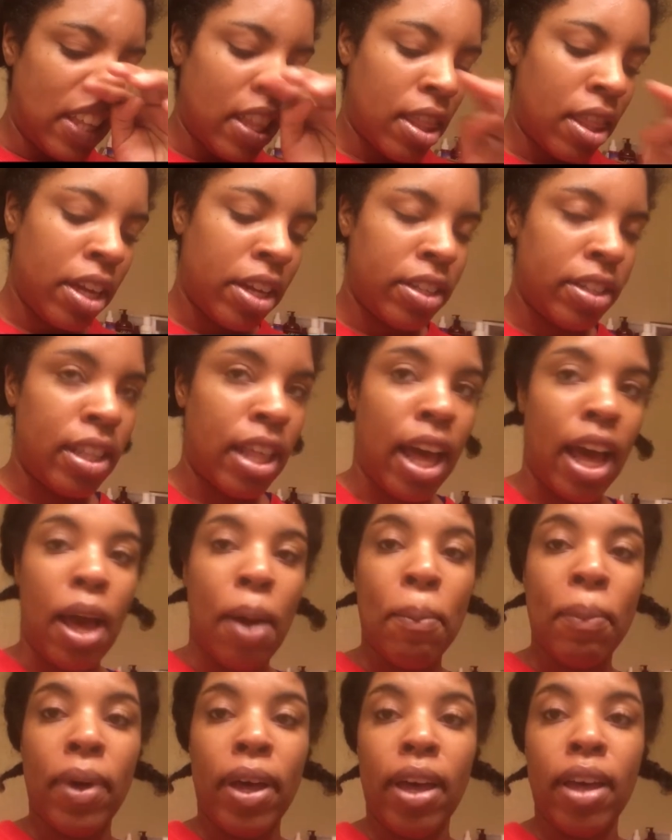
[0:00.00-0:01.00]
there's
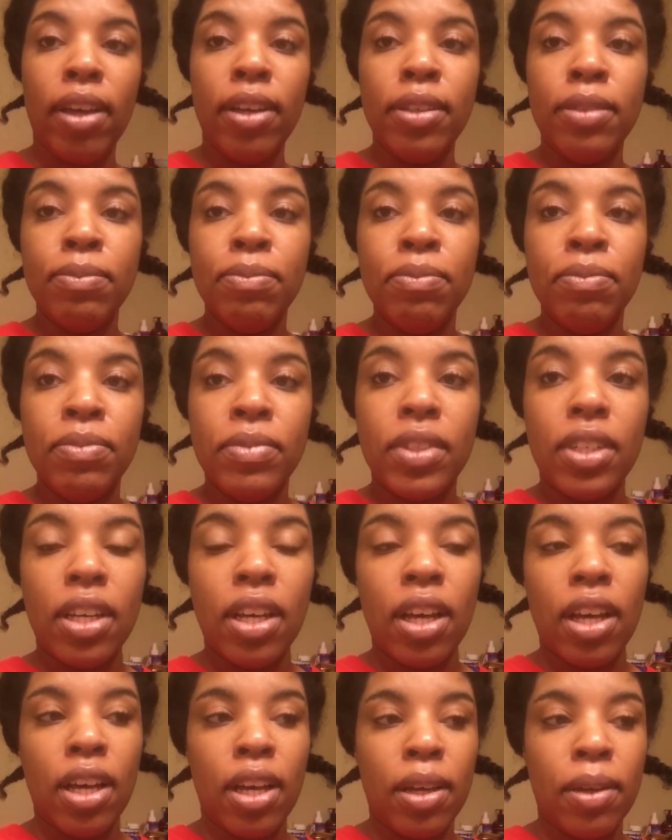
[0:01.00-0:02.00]
that, but
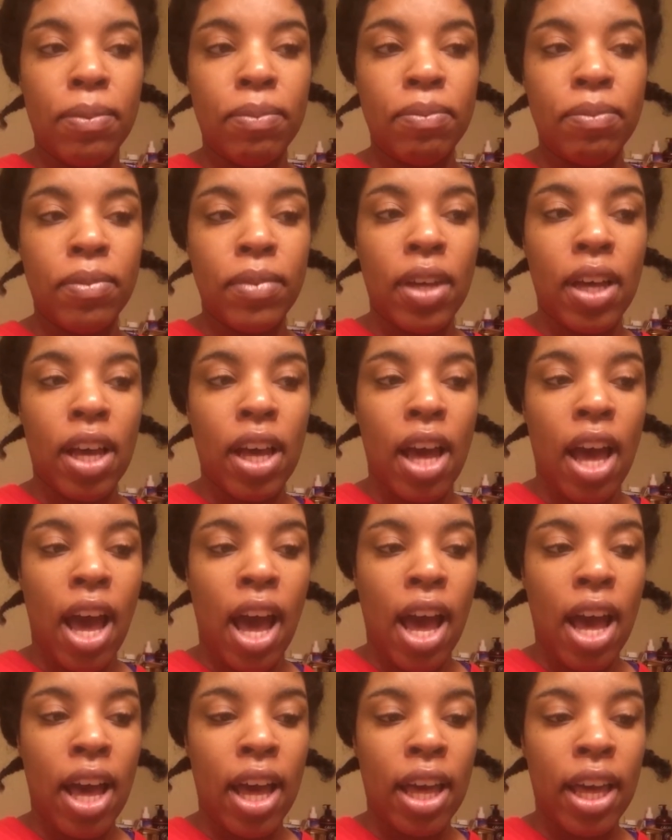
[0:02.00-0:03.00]
um,
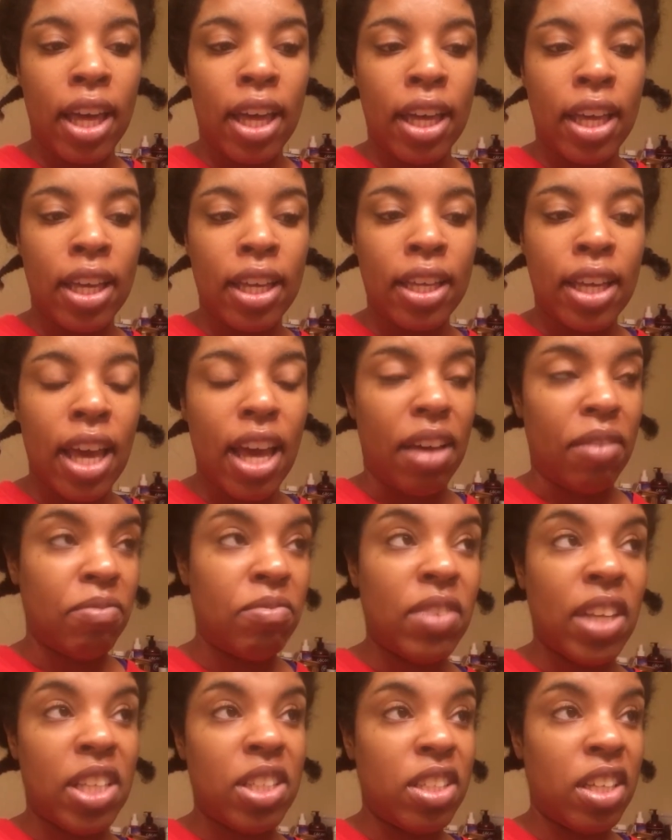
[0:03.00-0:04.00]
I, yeah,
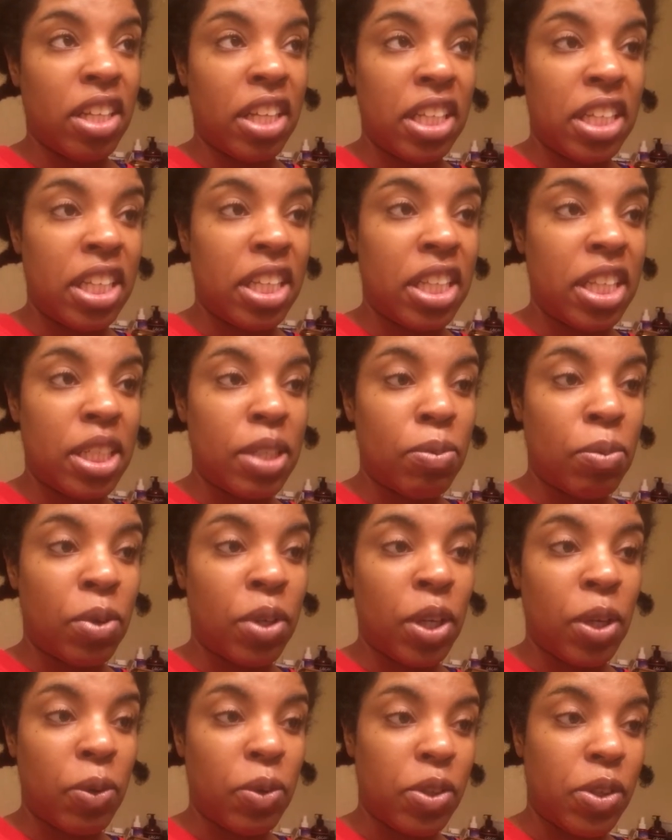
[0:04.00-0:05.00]
that's all I did this
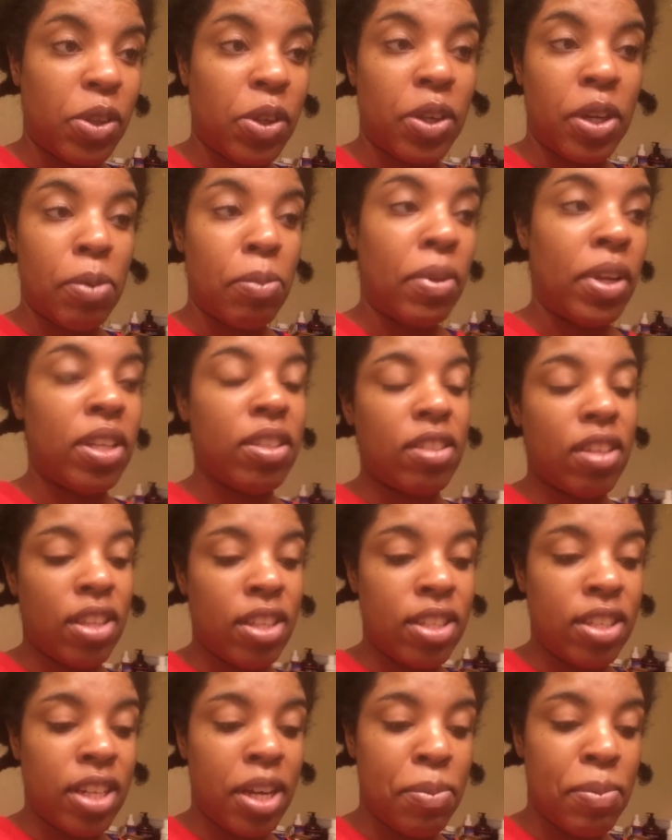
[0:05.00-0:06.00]
morning was thirty minutes on the
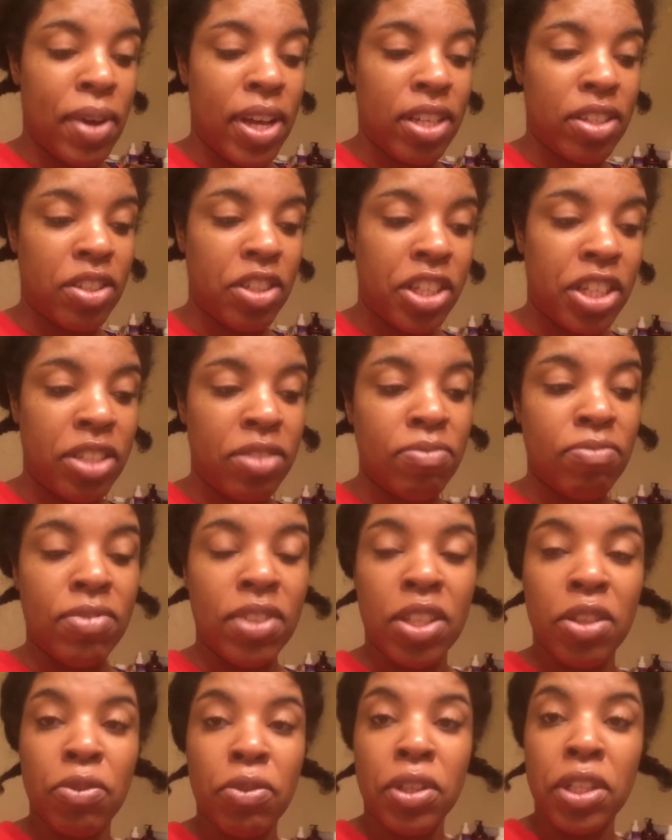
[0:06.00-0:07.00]
Stairmaster.
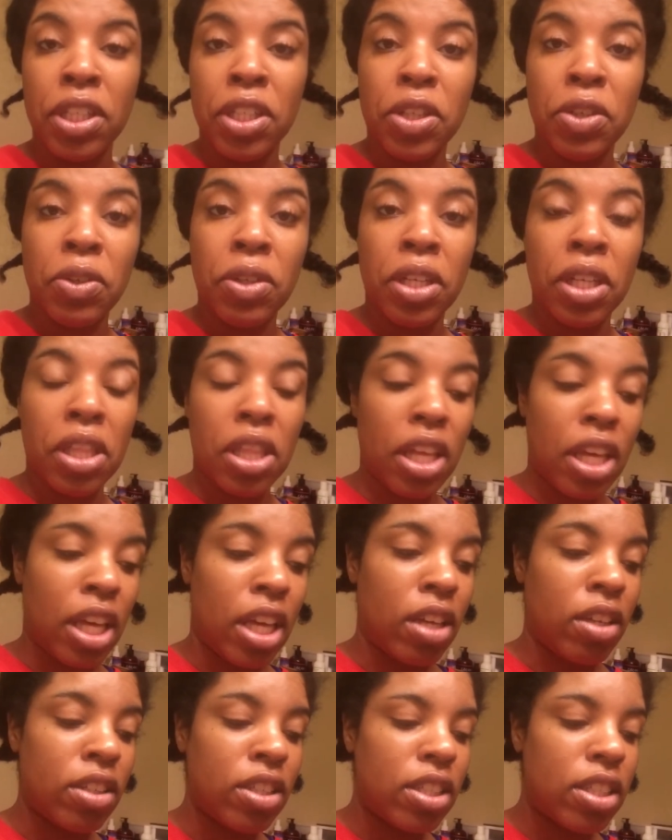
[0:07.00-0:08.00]
Didn't really do anything
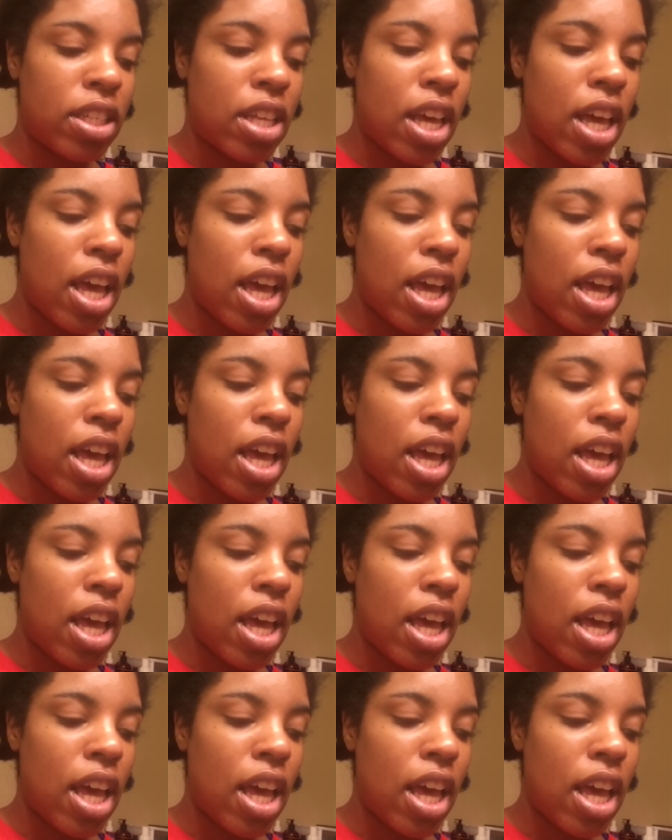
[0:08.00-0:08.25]
else.